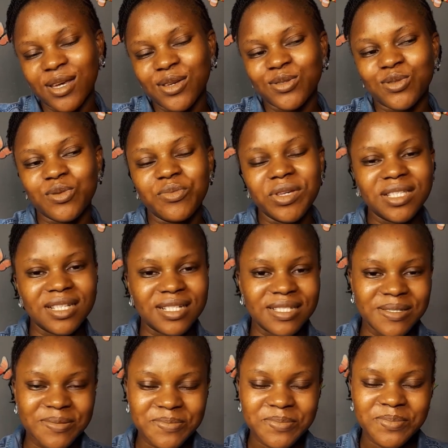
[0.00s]
So
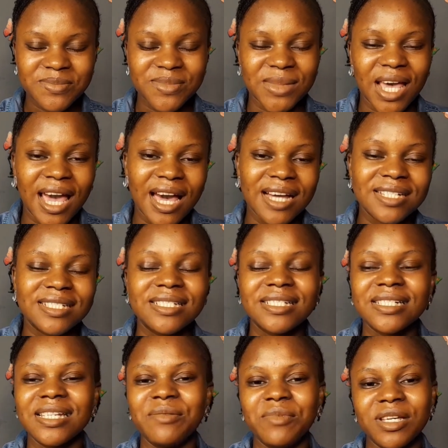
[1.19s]
basically, I had
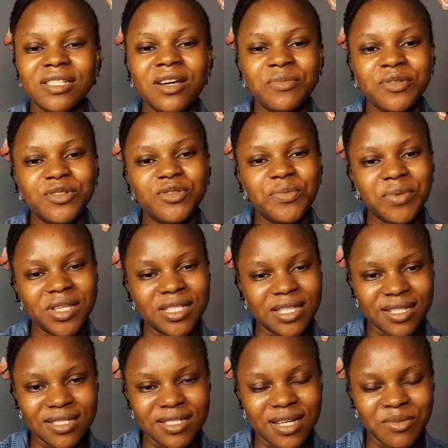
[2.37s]
a mental picture
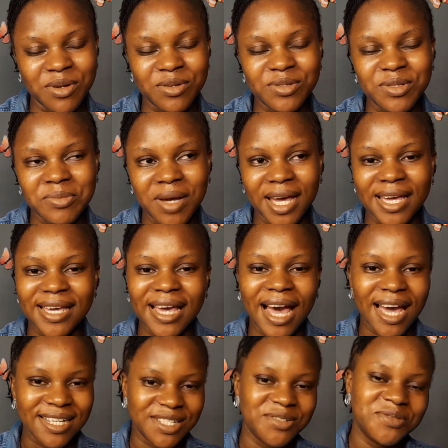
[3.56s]
painted about my
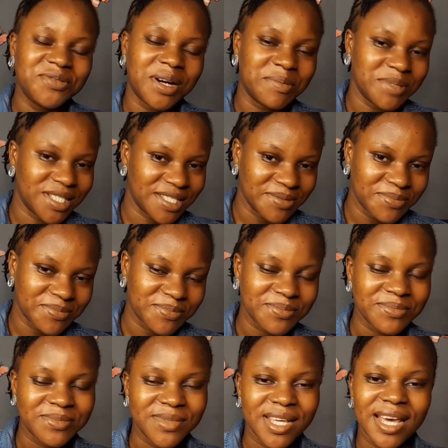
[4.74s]
ideal family.
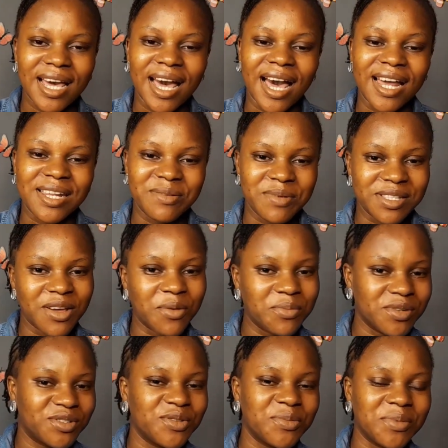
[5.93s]
I had a mental
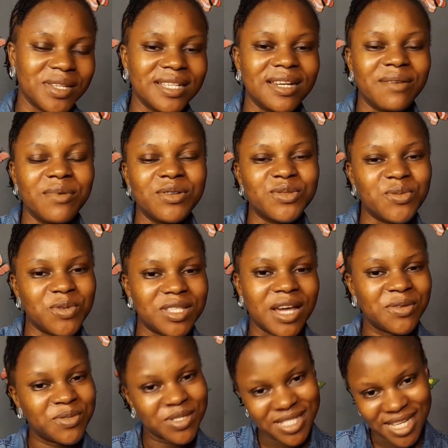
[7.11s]
picture painted about what I
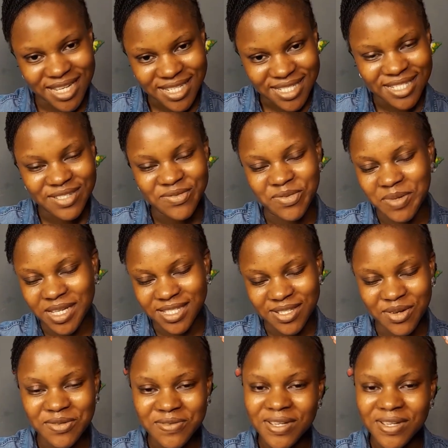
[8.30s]
wanted for myself.